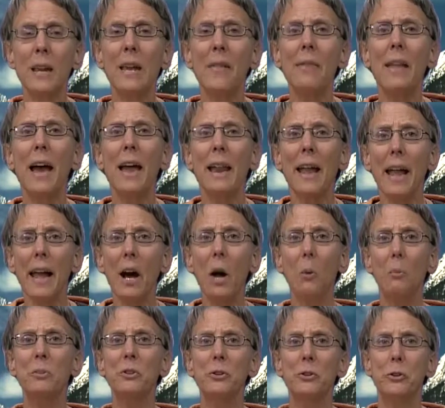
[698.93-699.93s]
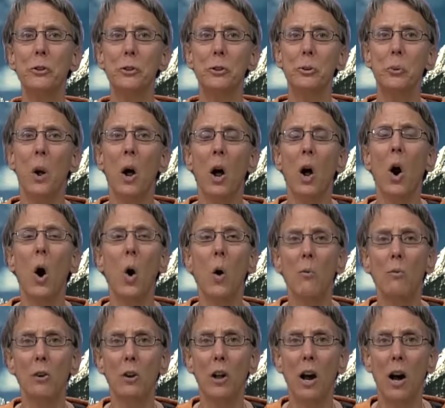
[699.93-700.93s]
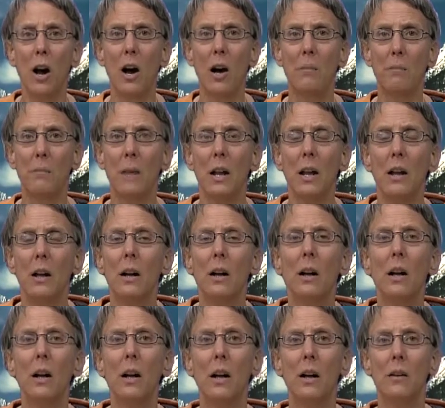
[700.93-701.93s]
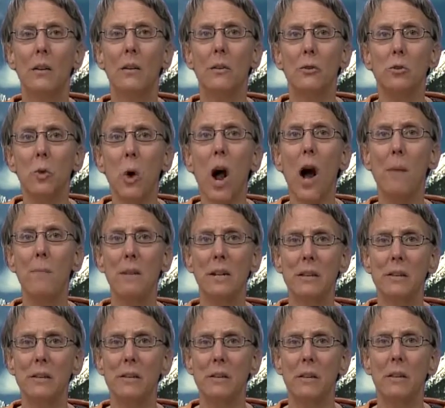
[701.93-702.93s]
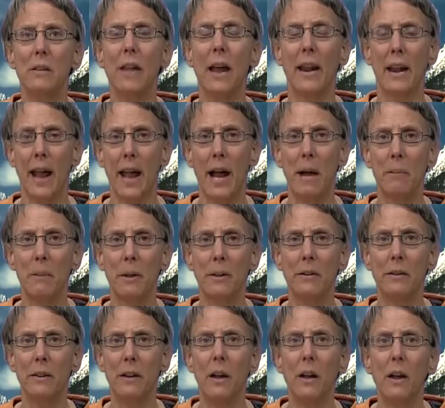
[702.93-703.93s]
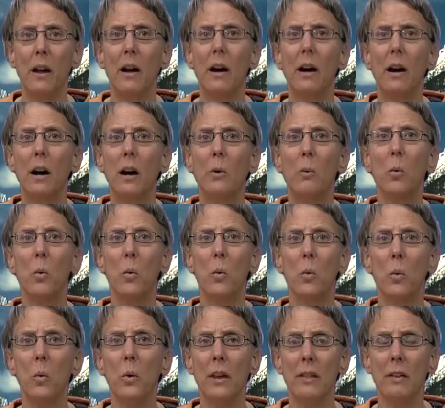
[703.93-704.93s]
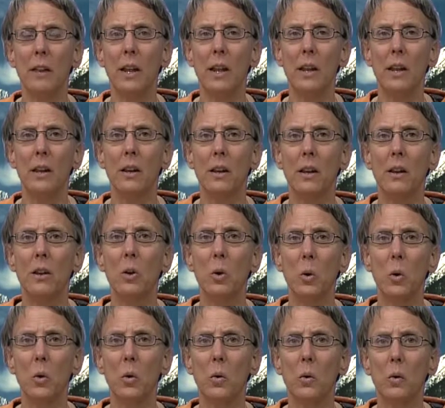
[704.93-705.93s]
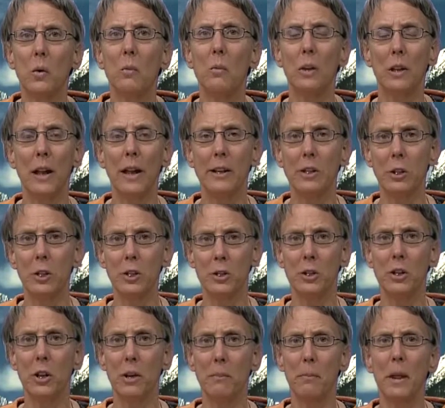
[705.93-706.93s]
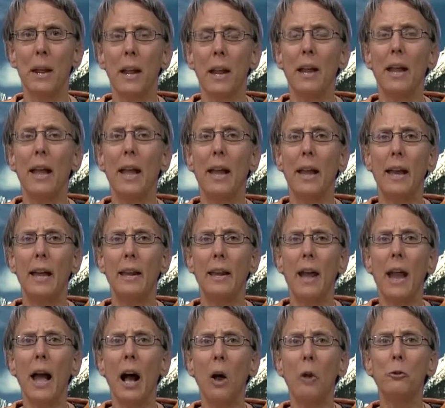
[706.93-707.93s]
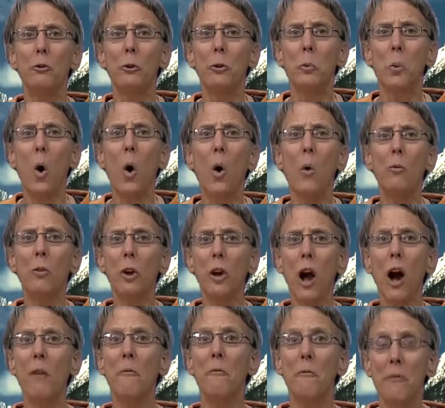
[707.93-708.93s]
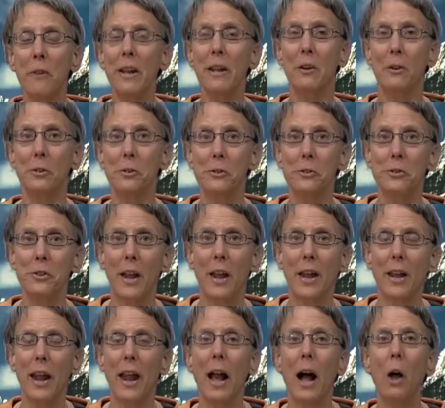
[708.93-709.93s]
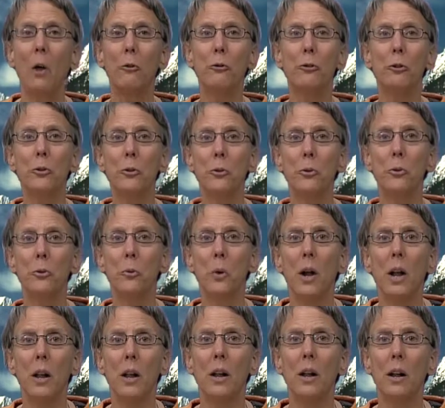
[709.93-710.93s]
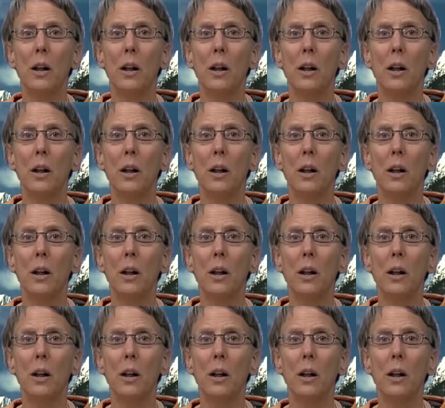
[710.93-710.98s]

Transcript: And that helps to overcome traumas that happen within your relationship, and how to overcome fears, and how to